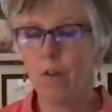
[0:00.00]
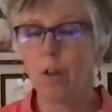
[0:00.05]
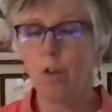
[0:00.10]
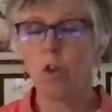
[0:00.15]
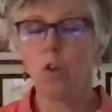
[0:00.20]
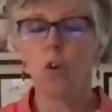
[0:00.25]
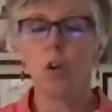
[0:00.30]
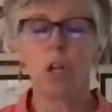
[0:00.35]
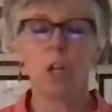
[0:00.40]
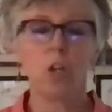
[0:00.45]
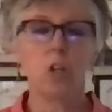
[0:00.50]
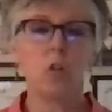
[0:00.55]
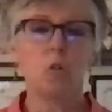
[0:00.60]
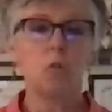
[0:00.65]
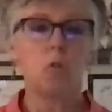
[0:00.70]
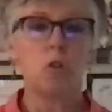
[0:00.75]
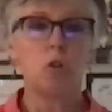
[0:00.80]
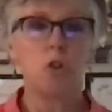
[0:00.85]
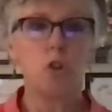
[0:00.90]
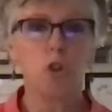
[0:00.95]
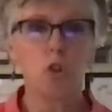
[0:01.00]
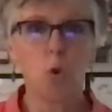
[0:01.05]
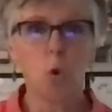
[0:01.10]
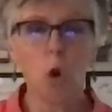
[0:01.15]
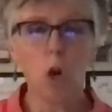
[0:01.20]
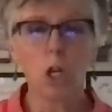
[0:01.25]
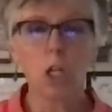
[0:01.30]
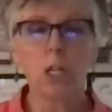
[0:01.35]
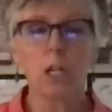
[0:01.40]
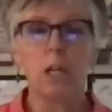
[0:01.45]
You're going to do
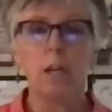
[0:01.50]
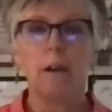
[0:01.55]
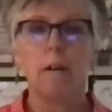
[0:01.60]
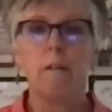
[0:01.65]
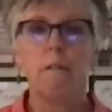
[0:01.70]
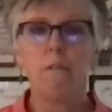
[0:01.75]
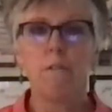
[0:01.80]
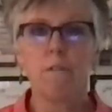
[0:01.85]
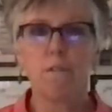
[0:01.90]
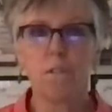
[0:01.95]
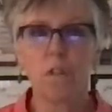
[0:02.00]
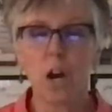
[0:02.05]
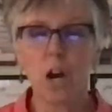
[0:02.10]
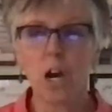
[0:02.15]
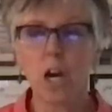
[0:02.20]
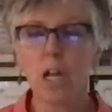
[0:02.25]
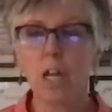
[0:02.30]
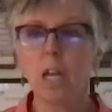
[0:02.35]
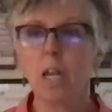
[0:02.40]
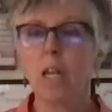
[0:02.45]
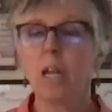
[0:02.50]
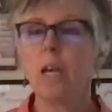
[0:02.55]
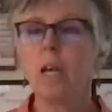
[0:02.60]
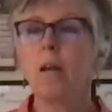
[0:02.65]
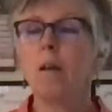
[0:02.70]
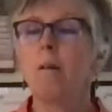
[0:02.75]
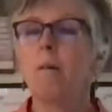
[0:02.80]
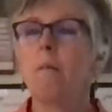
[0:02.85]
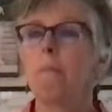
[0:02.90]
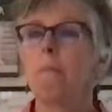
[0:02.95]
short, fun
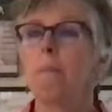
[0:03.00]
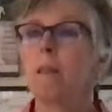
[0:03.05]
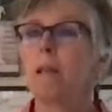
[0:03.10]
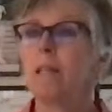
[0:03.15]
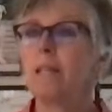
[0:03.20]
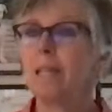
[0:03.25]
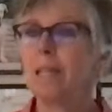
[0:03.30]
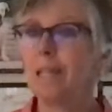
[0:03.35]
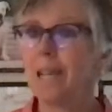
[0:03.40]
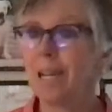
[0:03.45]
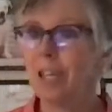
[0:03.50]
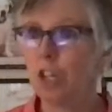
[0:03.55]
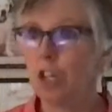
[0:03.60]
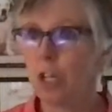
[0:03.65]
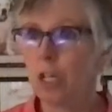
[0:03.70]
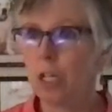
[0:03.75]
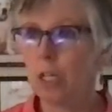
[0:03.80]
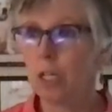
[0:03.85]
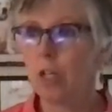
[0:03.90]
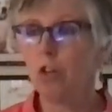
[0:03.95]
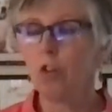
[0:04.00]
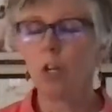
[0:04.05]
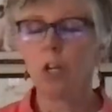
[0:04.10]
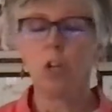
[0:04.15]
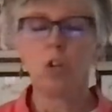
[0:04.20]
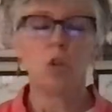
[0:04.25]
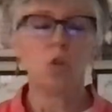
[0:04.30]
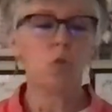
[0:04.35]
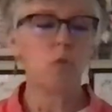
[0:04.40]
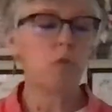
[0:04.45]
sessions. You're
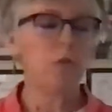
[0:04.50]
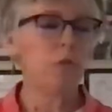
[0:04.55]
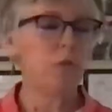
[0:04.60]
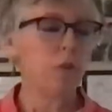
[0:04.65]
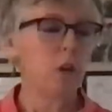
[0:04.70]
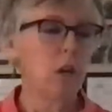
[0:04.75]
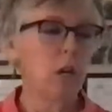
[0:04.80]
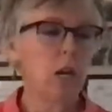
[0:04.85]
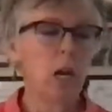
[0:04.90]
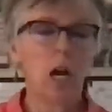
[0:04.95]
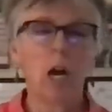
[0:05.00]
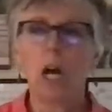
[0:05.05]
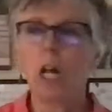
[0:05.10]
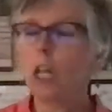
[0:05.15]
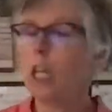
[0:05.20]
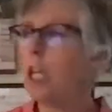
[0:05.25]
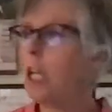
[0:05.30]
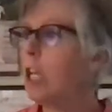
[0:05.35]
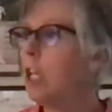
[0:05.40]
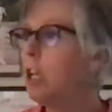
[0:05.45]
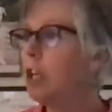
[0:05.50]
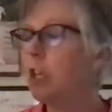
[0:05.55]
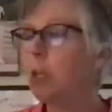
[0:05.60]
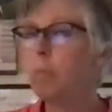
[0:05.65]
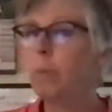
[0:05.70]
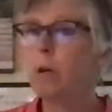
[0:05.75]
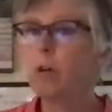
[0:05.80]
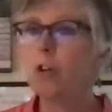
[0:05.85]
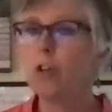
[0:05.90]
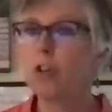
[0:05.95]
going to do a little
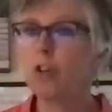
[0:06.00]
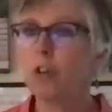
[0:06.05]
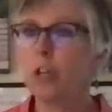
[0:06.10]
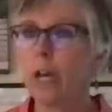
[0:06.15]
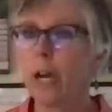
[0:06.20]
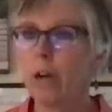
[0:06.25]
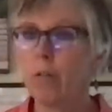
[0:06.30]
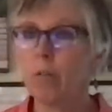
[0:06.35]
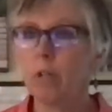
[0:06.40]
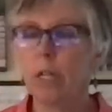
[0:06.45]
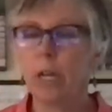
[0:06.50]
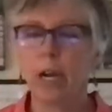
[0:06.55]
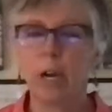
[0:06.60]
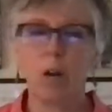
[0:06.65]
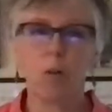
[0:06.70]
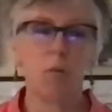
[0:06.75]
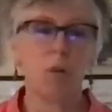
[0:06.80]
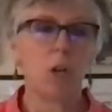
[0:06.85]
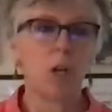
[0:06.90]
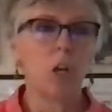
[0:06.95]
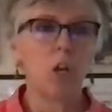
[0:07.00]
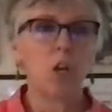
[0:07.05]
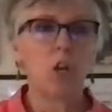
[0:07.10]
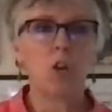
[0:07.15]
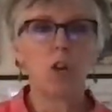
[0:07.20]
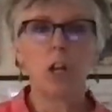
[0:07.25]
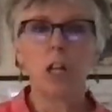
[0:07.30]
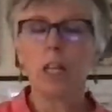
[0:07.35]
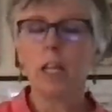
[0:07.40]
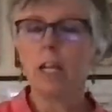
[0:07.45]
exposure downtown. You're
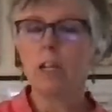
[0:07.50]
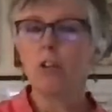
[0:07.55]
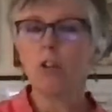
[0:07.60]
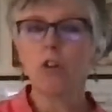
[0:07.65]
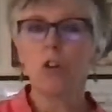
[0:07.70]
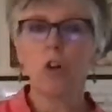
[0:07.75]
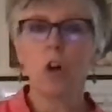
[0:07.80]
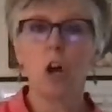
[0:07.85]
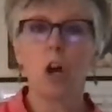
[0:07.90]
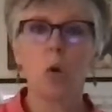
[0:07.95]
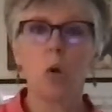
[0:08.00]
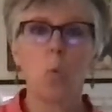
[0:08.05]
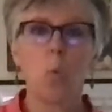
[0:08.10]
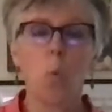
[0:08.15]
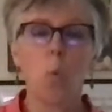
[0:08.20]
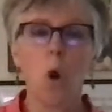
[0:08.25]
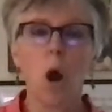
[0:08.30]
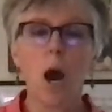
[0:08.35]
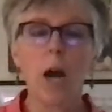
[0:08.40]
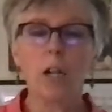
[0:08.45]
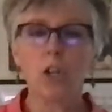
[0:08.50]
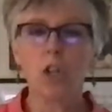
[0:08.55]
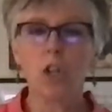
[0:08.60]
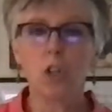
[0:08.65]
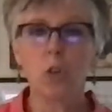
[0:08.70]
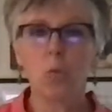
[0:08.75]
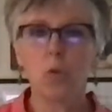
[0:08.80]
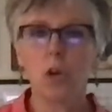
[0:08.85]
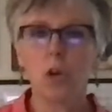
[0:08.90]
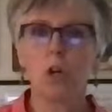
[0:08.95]
going to let your dog watch
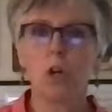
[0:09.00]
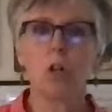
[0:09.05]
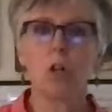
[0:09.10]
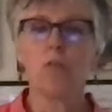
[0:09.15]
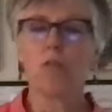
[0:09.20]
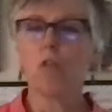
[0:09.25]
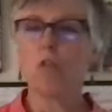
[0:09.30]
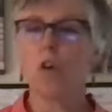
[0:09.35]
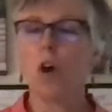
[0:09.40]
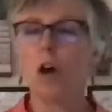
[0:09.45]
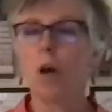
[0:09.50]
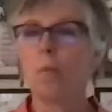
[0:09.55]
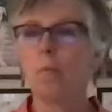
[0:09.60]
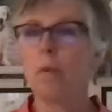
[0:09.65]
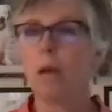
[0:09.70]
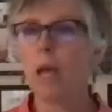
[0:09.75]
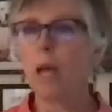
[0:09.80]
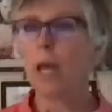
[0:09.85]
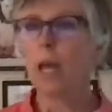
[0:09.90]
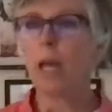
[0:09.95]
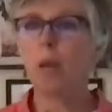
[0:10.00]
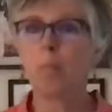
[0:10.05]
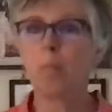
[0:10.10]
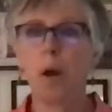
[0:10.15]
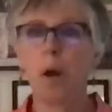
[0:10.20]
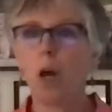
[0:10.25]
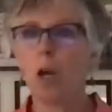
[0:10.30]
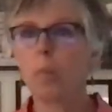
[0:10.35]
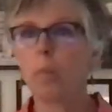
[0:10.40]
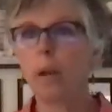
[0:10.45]
the world from a
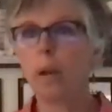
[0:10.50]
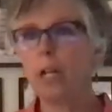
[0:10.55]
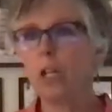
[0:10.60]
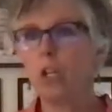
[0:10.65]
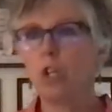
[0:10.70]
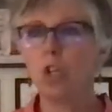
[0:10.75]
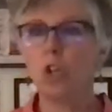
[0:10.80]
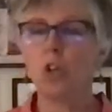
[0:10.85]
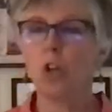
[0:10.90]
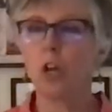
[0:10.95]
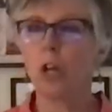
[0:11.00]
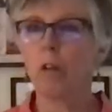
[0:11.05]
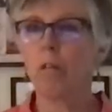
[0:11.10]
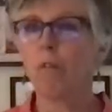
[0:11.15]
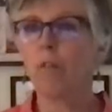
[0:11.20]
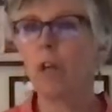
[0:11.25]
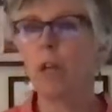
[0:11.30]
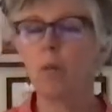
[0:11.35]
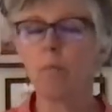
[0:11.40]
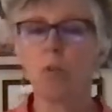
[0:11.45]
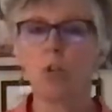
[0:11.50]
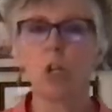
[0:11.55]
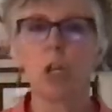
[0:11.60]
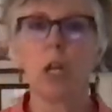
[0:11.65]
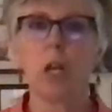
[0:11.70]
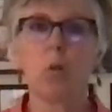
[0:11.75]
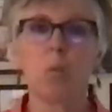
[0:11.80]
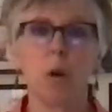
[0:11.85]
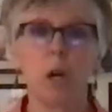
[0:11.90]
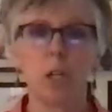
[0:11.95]
park bench, and you're going to feed him
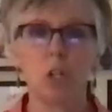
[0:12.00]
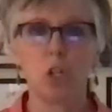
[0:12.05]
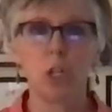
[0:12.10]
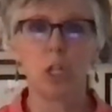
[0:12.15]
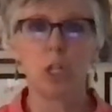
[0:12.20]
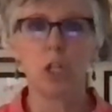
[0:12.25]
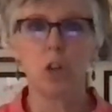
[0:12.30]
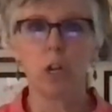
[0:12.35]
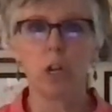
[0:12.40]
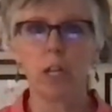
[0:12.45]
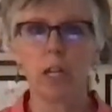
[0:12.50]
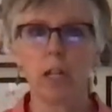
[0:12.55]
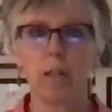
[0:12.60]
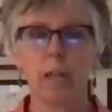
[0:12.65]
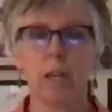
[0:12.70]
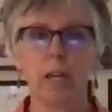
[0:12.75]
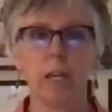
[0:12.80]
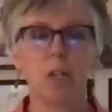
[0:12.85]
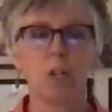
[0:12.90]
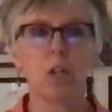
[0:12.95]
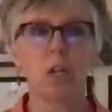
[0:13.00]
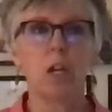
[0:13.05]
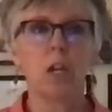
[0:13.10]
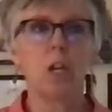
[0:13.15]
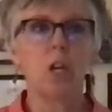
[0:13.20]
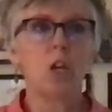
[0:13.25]
chicken while she's looking at things.